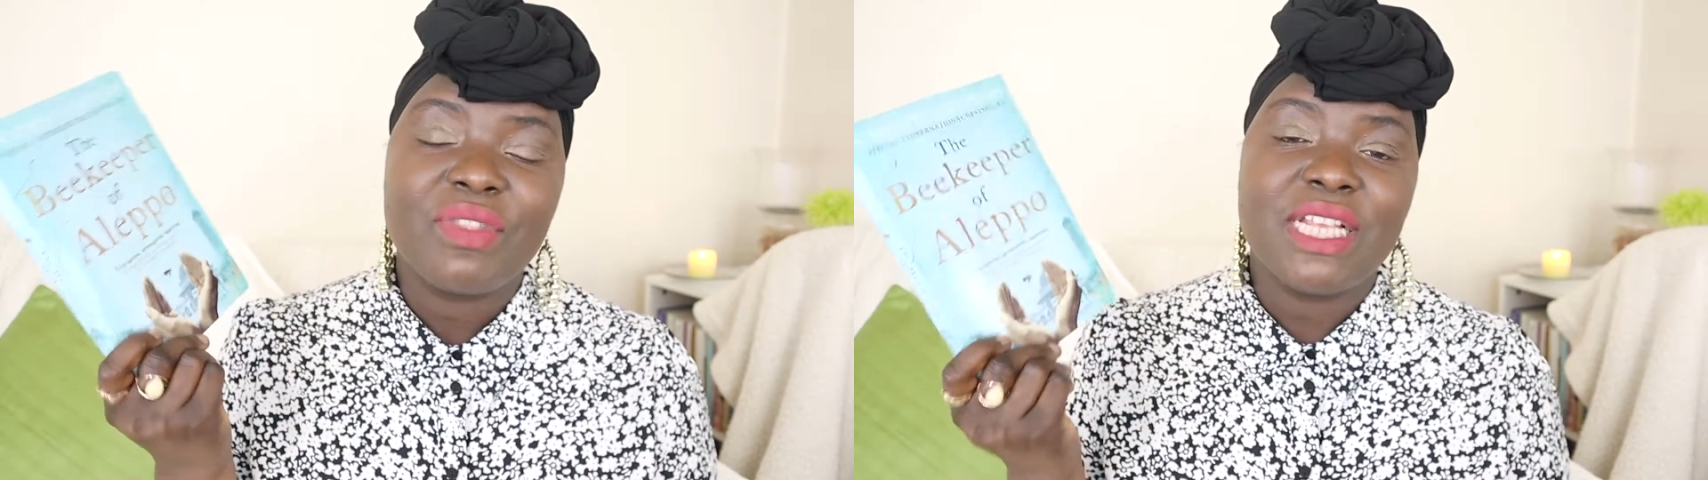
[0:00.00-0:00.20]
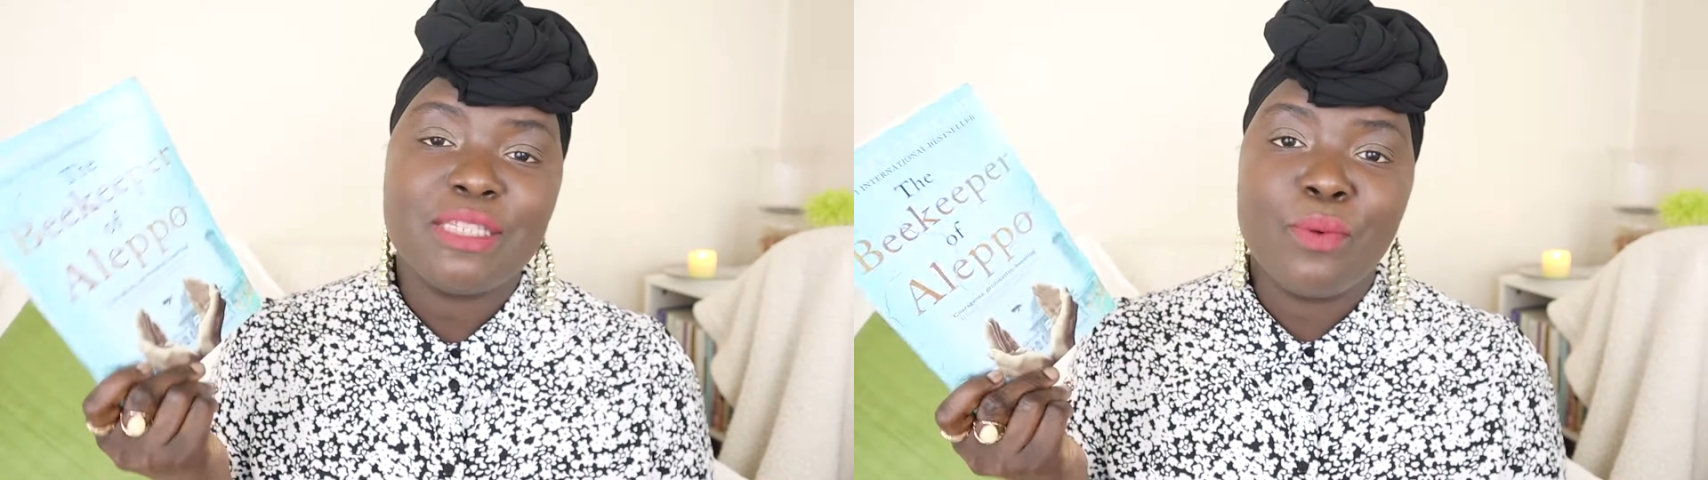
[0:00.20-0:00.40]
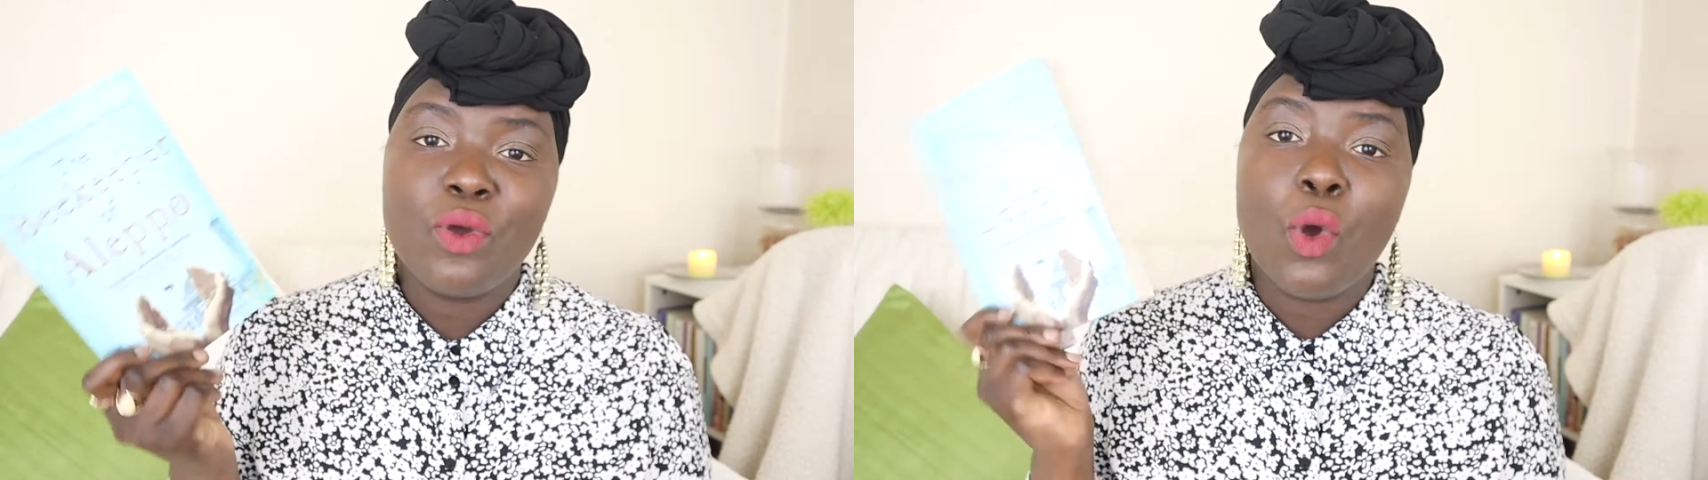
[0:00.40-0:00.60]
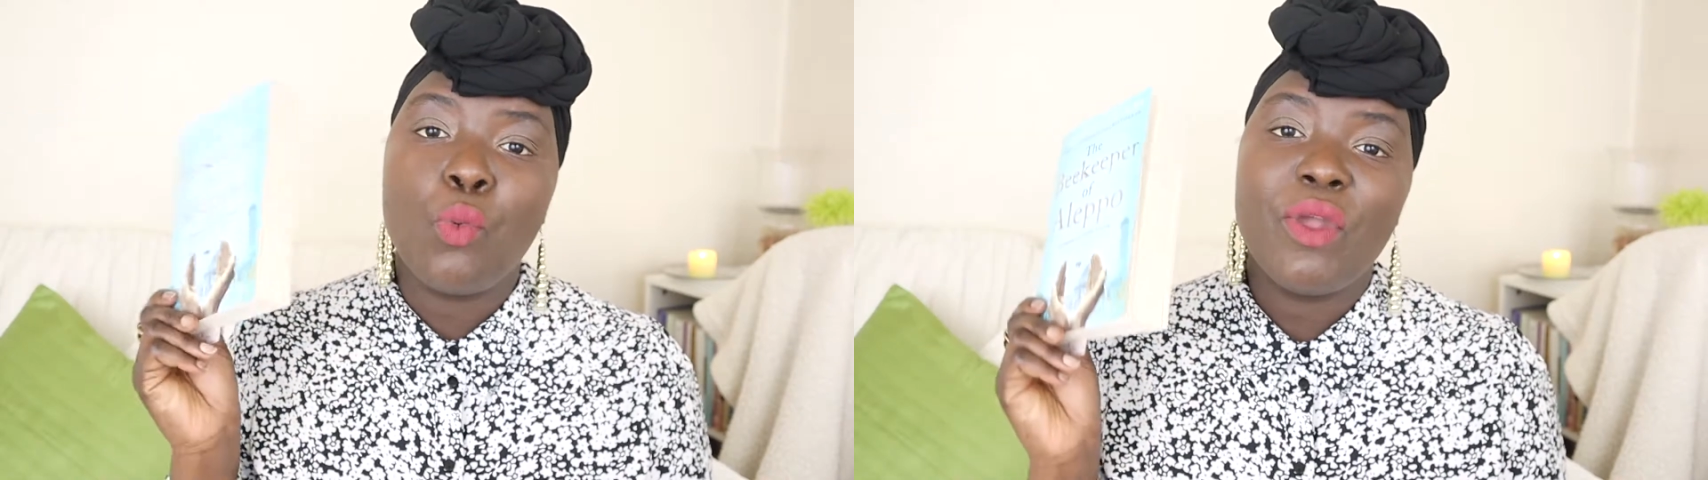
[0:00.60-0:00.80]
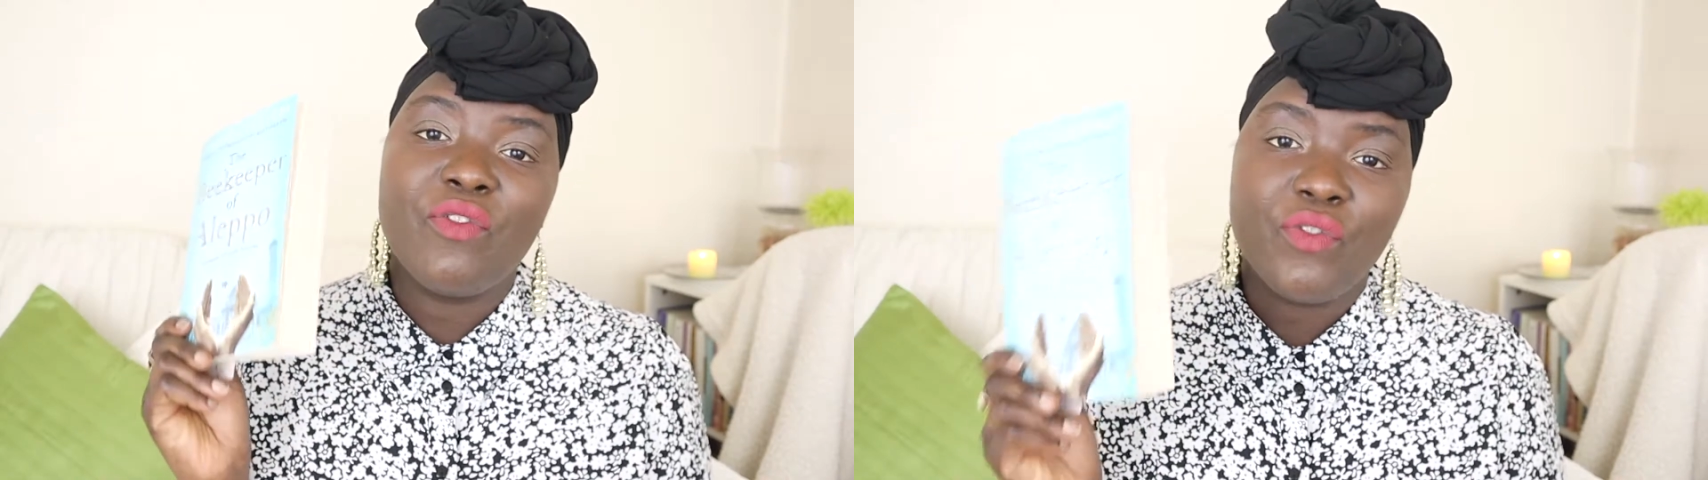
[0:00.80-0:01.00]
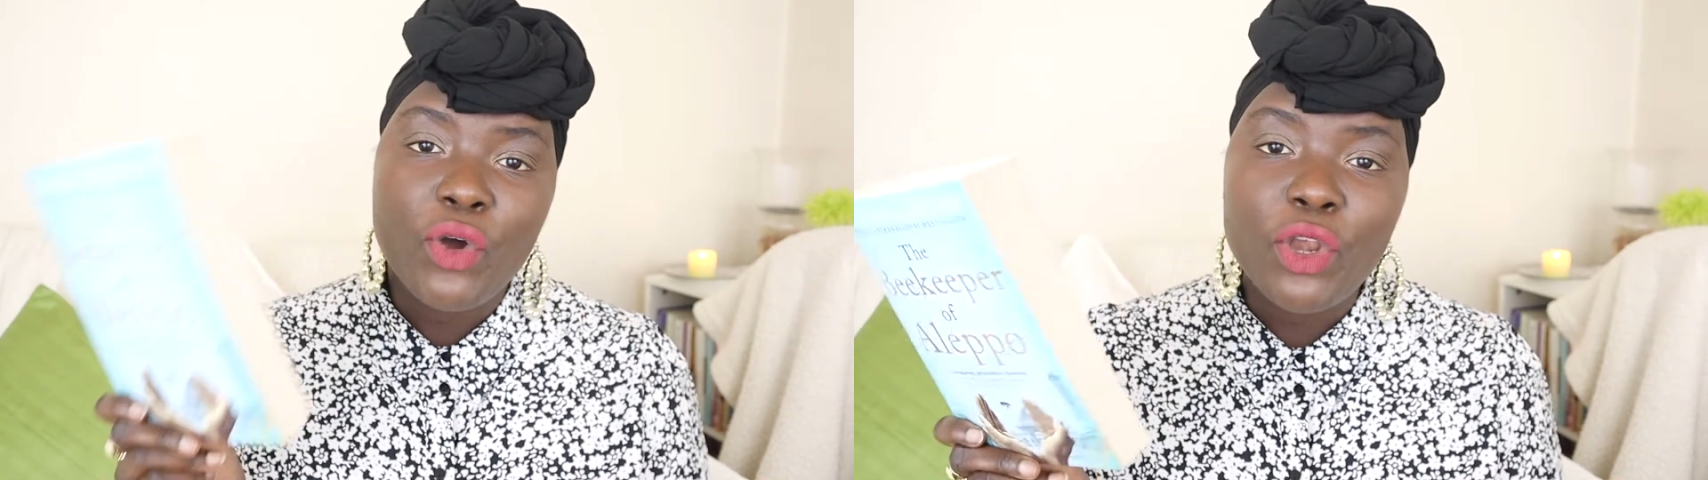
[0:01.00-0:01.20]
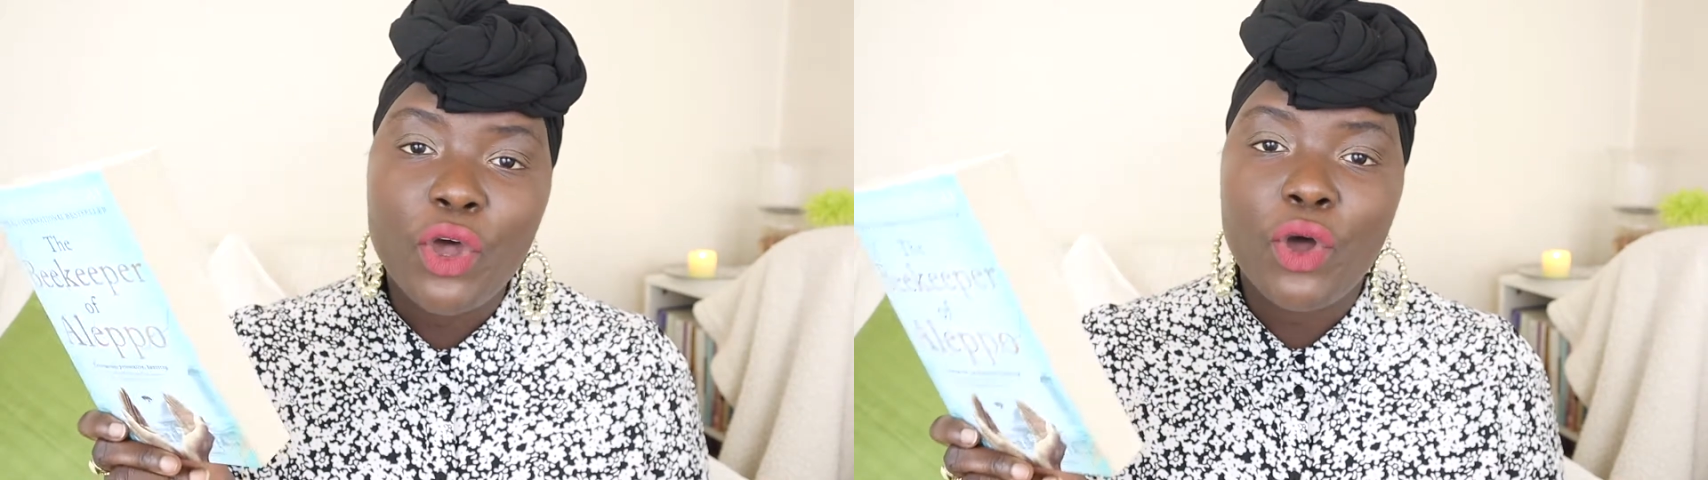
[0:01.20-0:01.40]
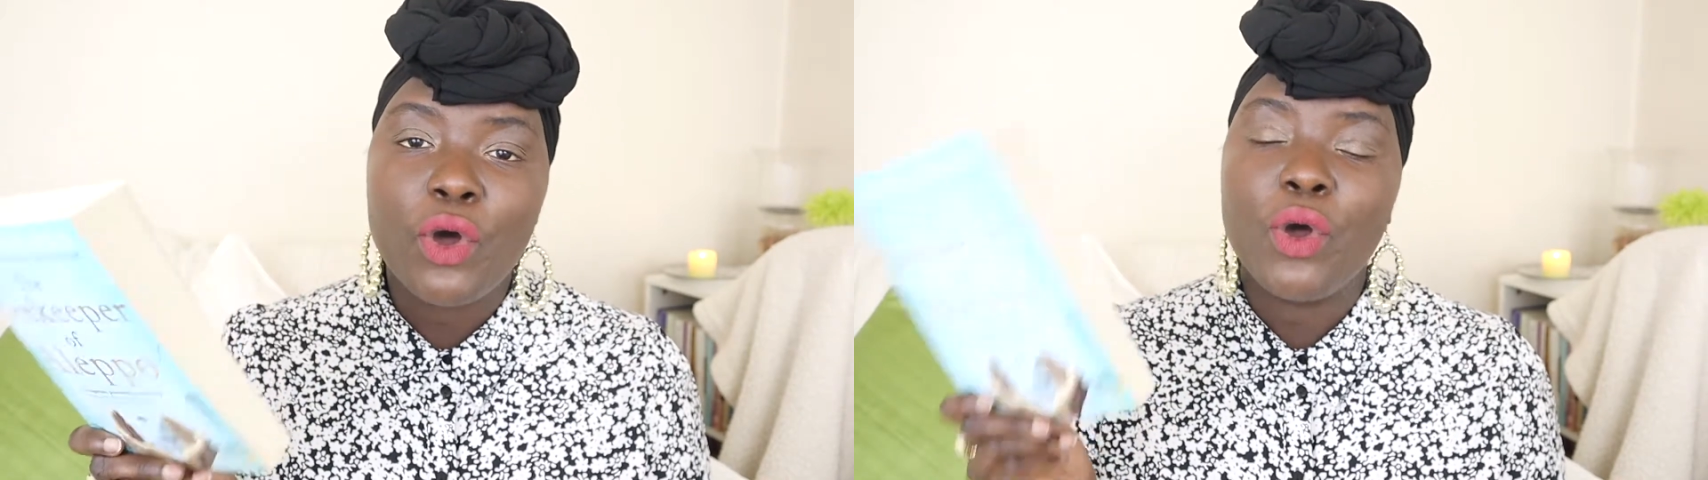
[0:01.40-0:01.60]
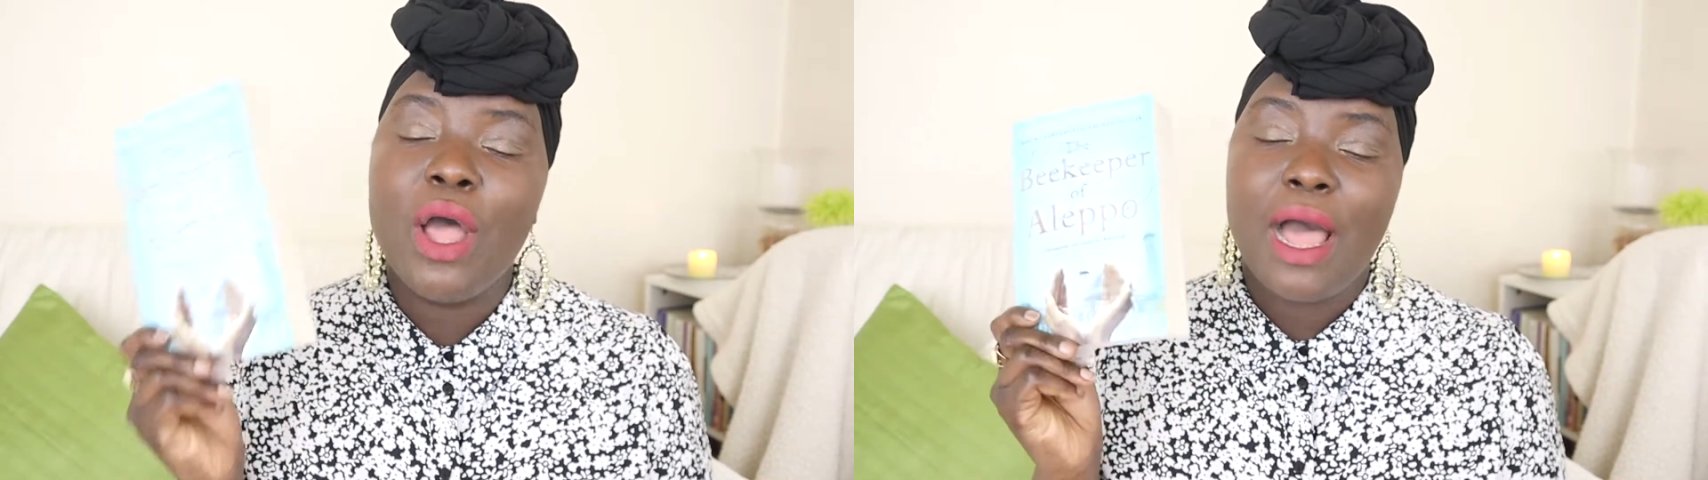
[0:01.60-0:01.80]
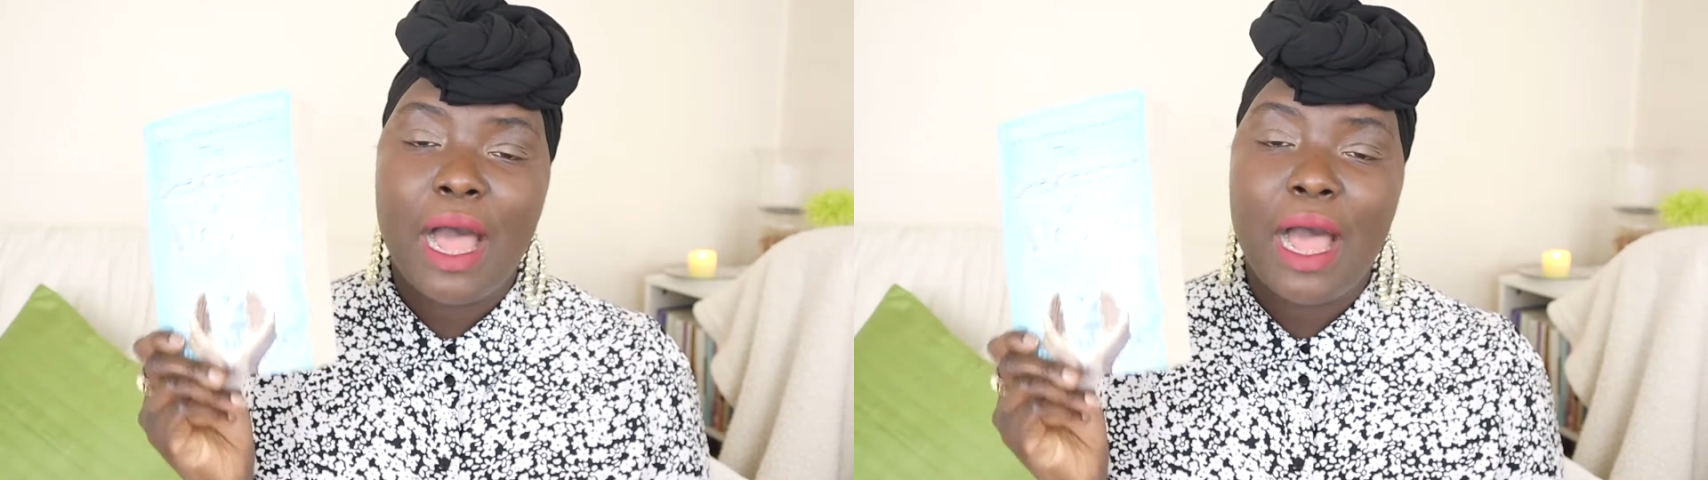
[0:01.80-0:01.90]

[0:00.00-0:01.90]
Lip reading: This book, we follow